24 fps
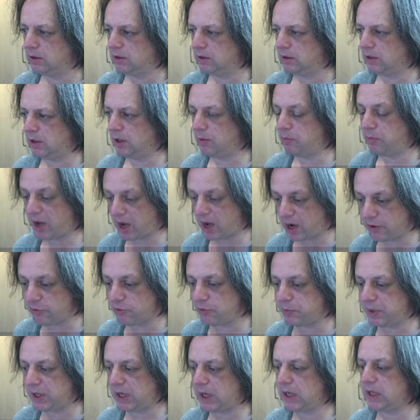and buy
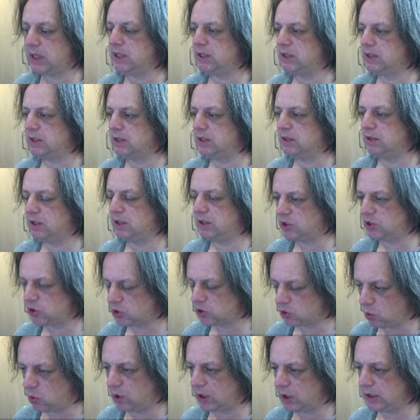Rapidus and
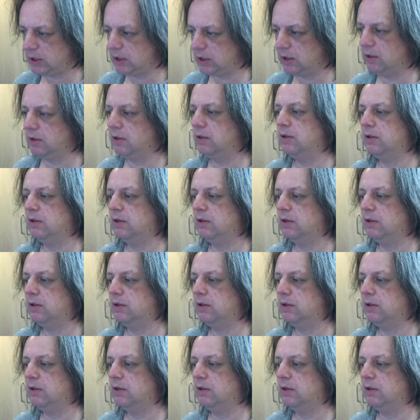install it